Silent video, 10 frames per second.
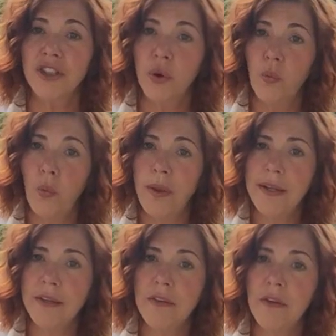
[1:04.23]
So we
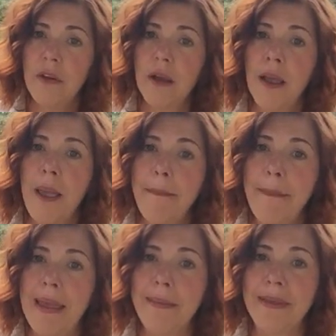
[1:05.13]
took
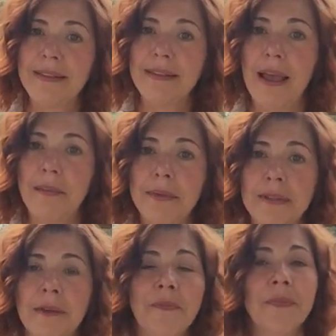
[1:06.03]
baby steps